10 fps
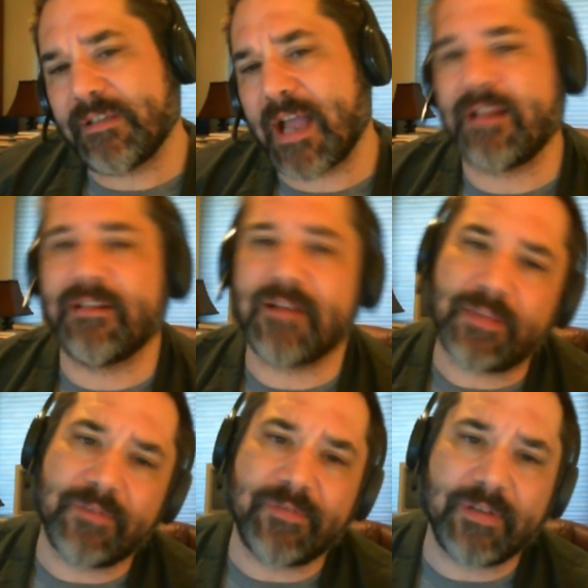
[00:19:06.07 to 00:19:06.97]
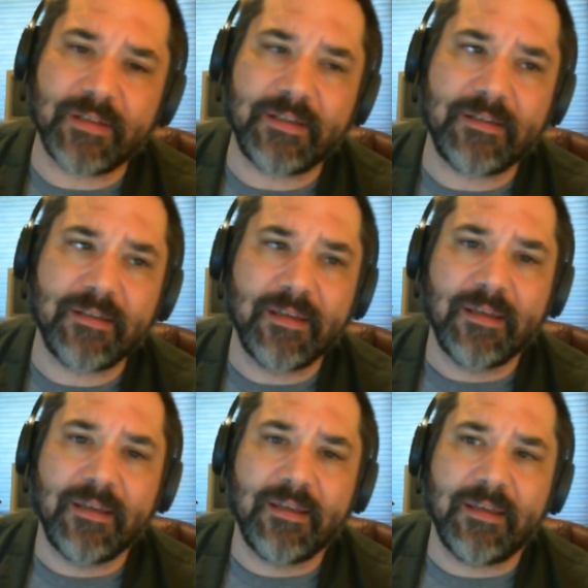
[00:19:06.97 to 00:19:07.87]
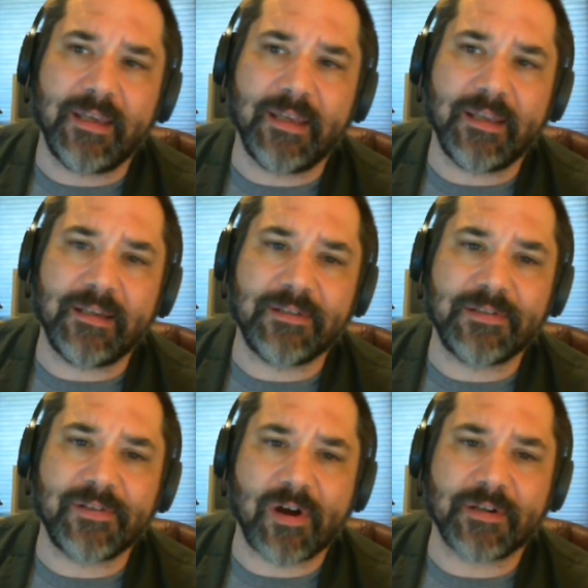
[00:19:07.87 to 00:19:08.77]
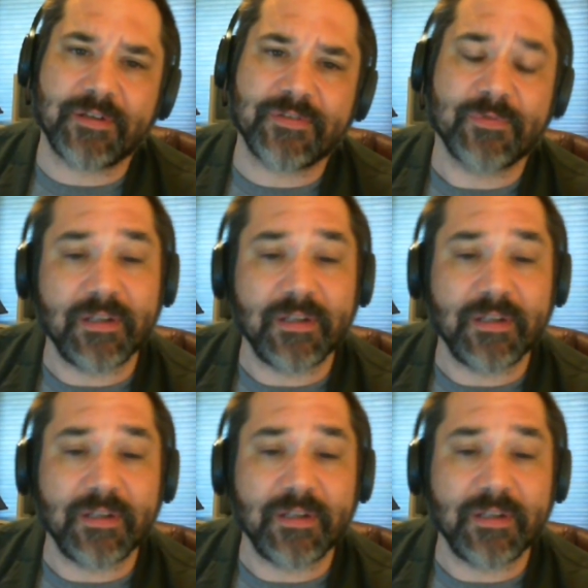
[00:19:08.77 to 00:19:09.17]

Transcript: kind of not the villain in Into Darkness.